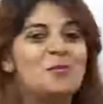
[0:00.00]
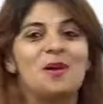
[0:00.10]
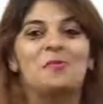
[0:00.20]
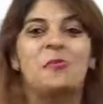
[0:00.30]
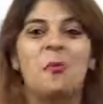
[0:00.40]

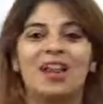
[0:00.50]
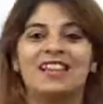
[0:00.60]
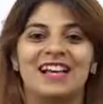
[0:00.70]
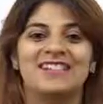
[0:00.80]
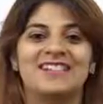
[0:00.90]
Well, what
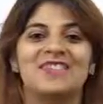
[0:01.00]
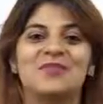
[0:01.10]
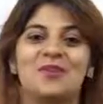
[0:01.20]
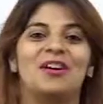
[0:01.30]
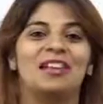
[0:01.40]
does this
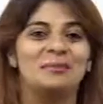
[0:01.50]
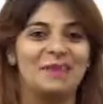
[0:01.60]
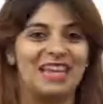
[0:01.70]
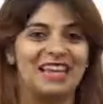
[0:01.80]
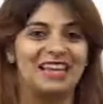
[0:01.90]
really
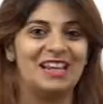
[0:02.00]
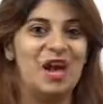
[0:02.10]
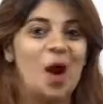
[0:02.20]
mean?